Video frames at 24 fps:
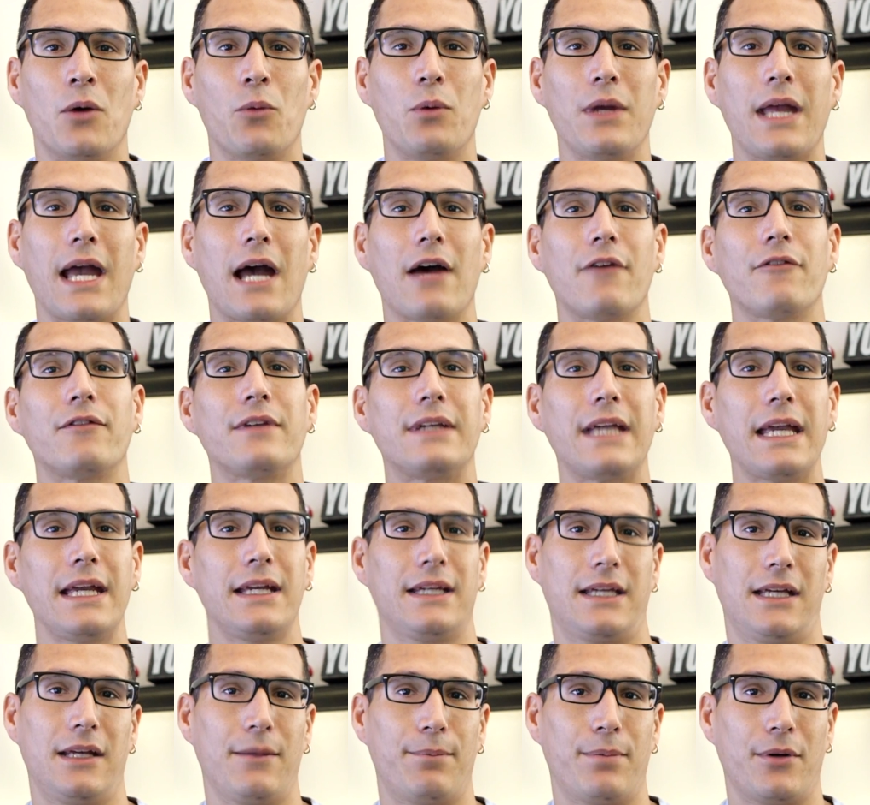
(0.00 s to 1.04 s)
we have
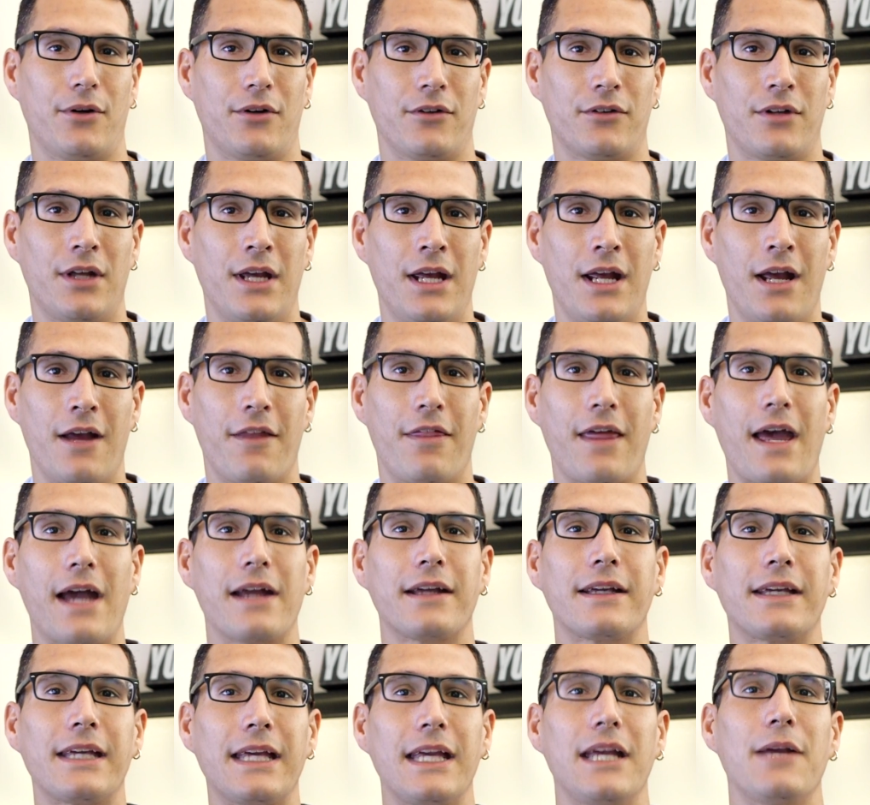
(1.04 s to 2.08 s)
gatekeepers
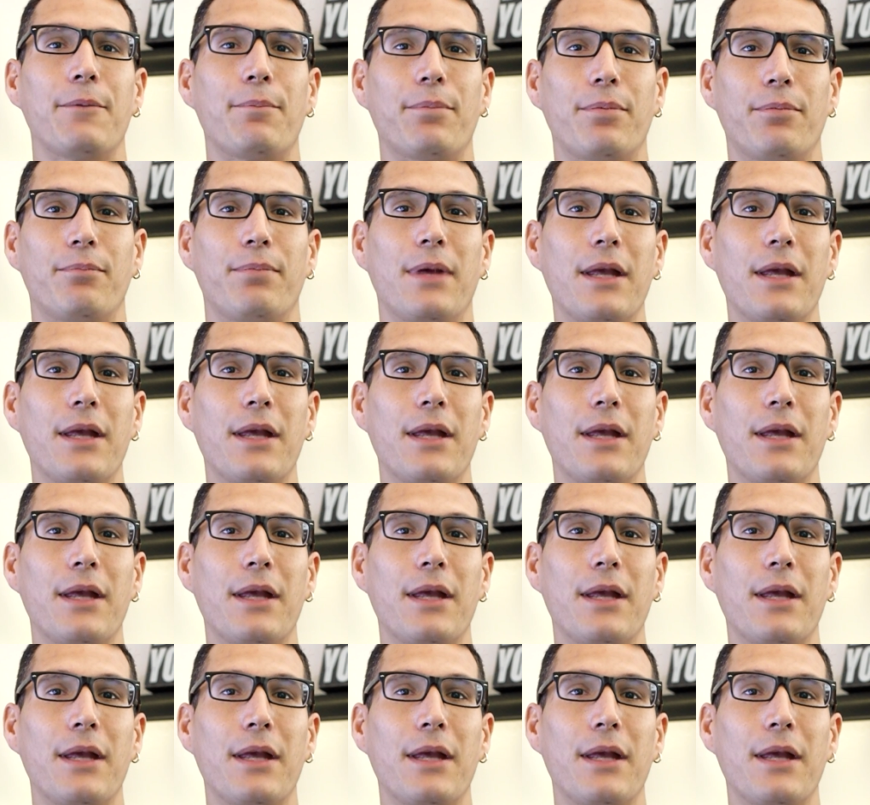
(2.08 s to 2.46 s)
that keep